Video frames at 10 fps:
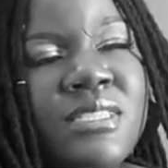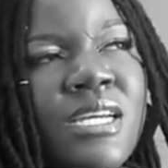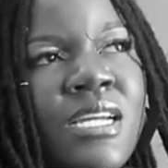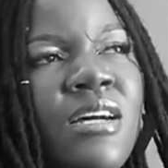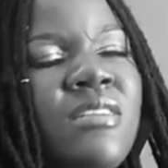
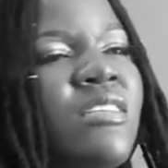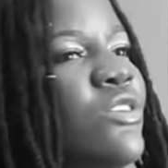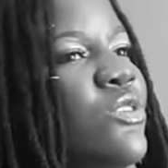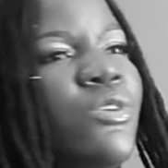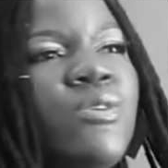And I was
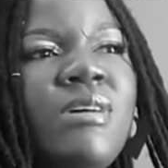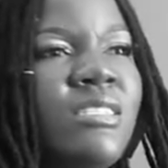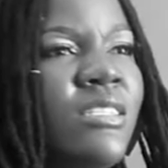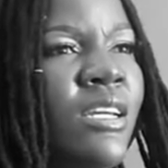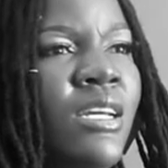like, you know
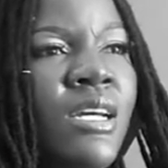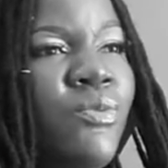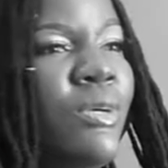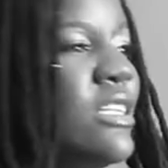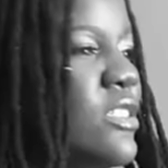what?
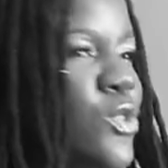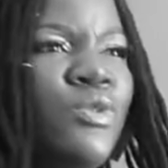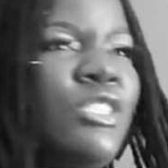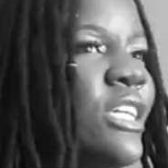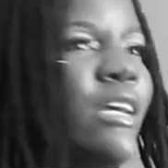We are
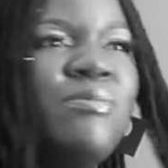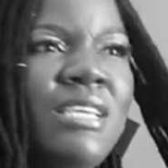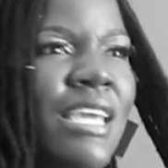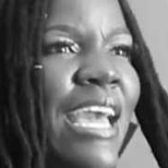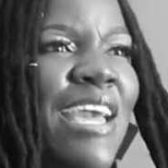switching up the
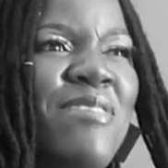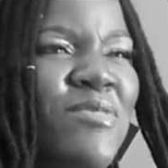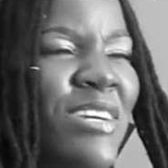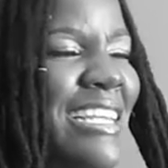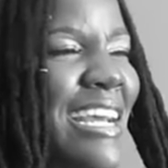game
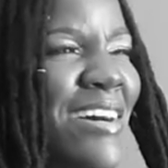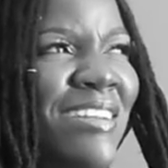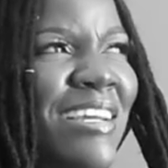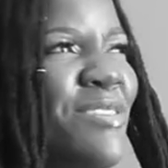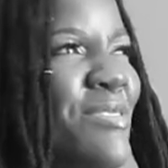right now.
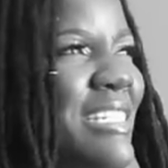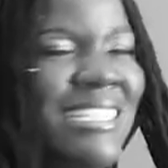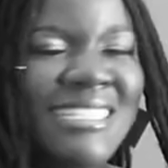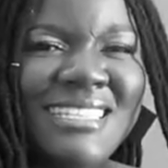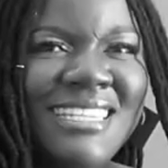Like, we
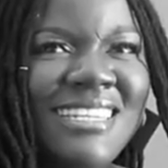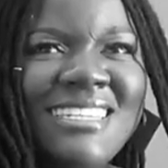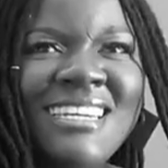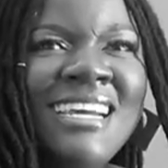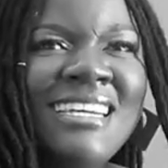need
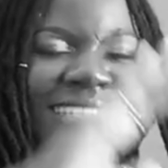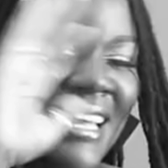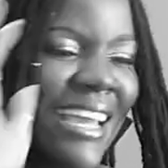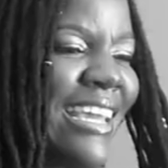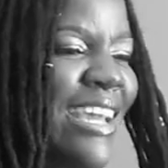to
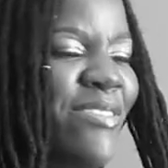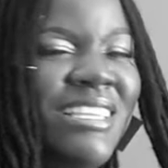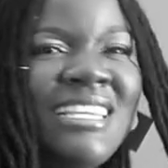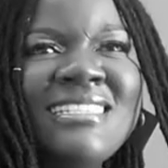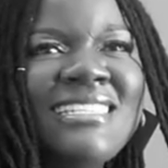take
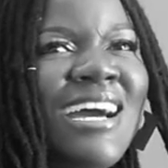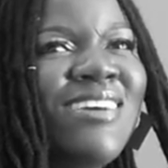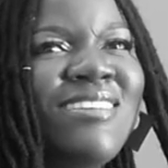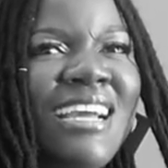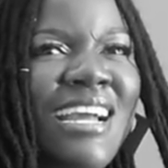everything
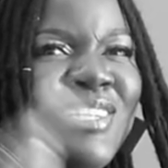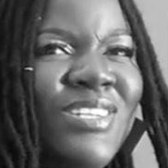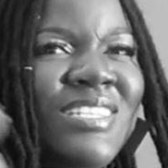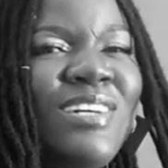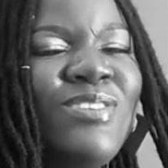down. Like, I
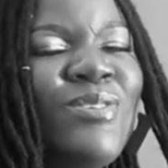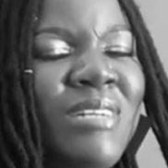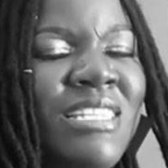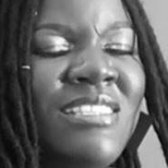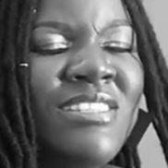took down all
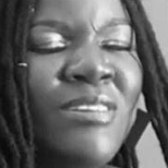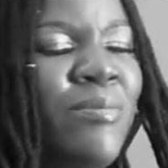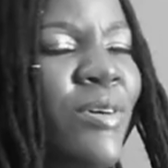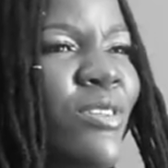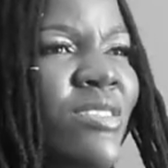my
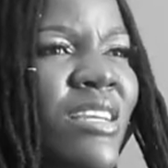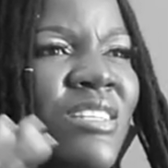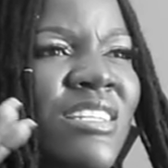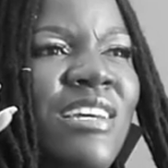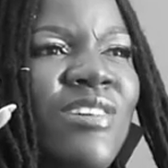Instagram posts. I
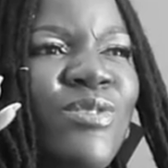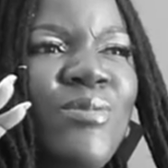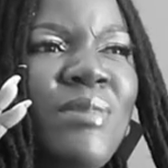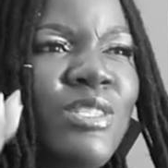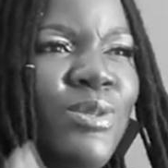took down all
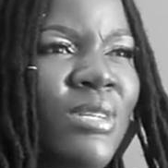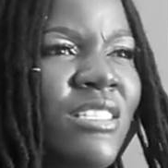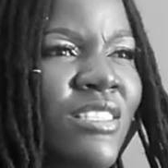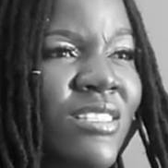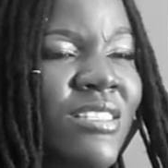my
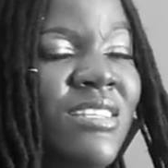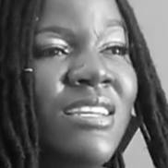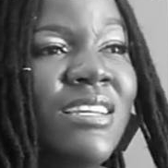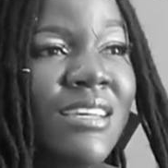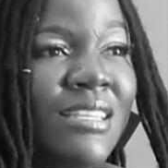tweets because I was
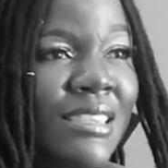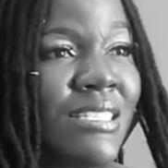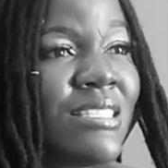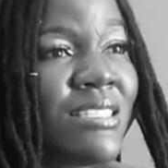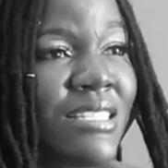like,
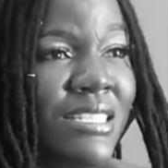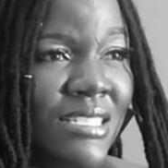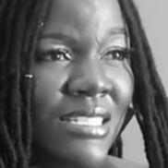this is it.